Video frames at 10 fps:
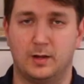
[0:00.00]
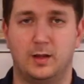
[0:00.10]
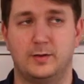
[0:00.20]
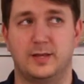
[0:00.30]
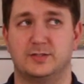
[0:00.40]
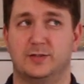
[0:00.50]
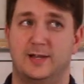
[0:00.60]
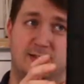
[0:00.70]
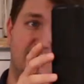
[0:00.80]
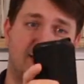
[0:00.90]
Okay, so
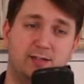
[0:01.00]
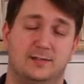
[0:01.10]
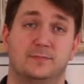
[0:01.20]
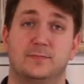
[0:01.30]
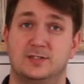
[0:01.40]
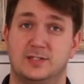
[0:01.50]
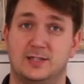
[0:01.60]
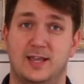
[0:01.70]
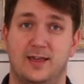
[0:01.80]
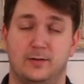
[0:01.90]
that's it
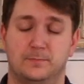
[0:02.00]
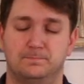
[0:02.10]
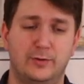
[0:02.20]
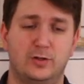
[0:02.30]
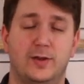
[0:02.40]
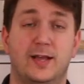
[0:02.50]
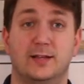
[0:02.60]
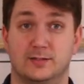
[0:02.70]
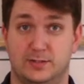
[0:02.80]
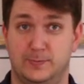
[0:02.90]
together. I'm gonna go ahead
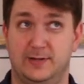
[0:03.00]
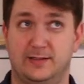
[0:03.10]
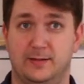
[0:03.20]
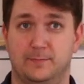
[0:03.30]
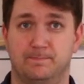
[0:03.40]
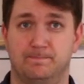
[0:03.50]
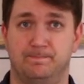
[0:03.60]
and split them.